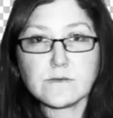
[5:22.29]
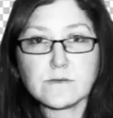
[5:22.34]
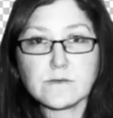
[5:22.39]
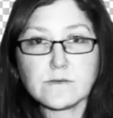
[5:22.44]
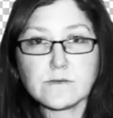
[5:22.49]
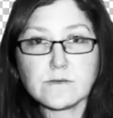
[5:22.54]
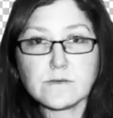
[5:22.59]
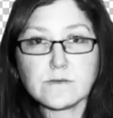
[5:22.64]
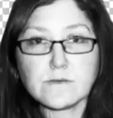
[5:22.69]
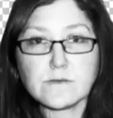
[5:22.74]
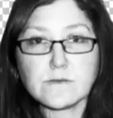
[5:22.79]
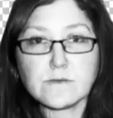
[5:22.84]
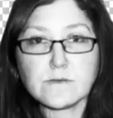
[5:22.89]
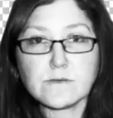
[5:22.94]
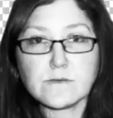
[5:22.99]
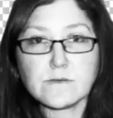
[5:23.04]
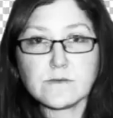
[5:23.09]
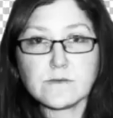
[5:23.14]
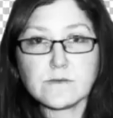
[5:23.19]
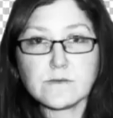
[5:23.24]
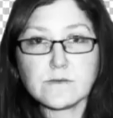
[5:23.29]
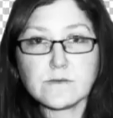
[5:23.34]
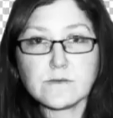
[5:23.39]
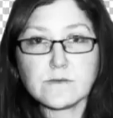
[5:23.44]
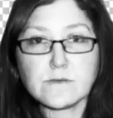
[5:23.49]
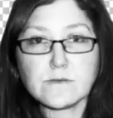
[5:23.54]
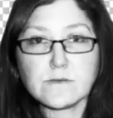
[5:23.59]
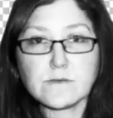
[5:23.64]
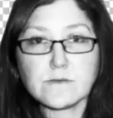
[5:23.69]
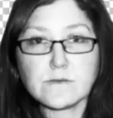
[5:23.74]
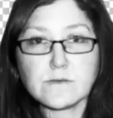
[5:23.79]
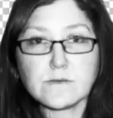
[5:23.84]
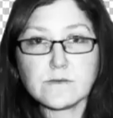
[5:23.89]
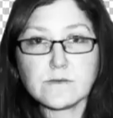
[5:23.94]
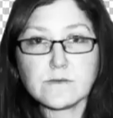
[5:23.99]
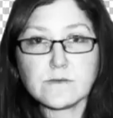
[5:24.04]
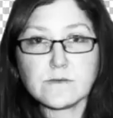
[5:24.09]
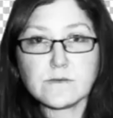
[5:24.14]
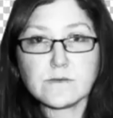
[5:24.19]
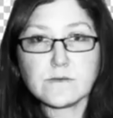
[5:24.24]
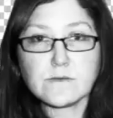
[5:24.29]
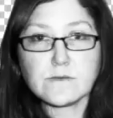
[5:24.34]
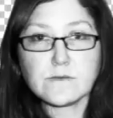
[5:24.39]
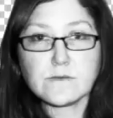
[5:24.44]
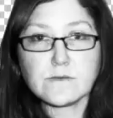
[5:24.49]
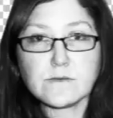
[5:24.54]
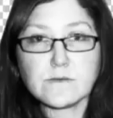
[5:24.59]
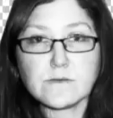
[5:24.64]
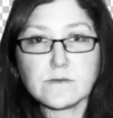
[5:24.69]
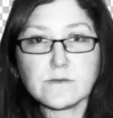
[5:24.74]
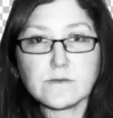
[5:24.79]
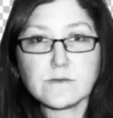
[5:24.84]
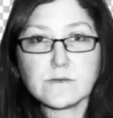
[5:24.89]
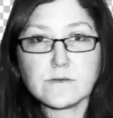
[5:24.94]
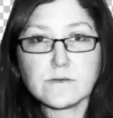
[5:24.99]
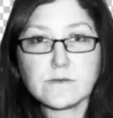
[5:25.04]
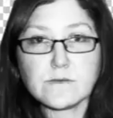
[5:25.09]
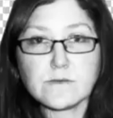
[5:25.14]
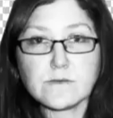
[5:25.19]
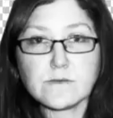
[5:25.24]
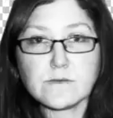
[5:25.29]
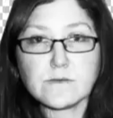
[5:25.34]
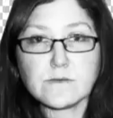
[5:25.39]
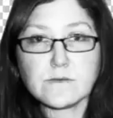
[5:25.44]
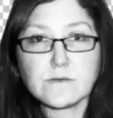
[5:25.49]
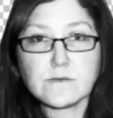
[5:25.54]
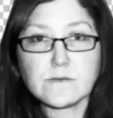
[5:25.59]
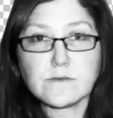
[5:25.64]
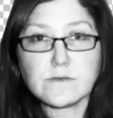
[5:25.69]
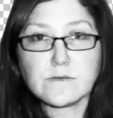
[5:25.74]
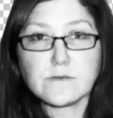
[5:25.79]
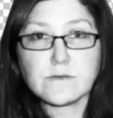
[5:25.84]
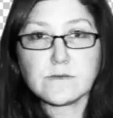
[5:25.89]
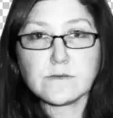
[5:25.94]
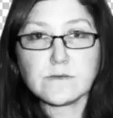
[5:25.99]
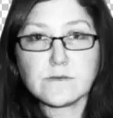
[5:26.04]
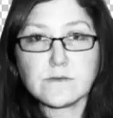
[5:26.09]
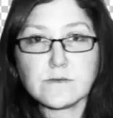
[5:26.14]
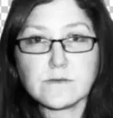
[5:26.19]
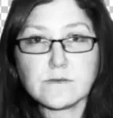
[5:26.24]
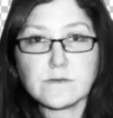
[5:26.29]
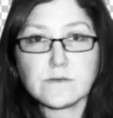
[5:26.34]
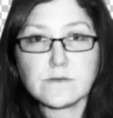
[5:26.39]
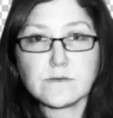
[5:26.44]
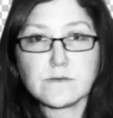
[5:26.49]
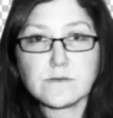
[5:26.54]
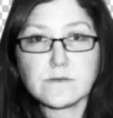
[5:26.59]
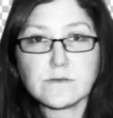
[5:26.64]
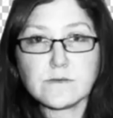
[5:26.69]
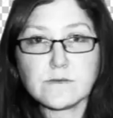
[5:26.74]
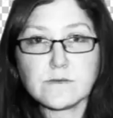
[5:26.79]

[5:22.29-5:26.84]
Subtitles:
Hopefully your image is a bit cleaner than this, and ooh,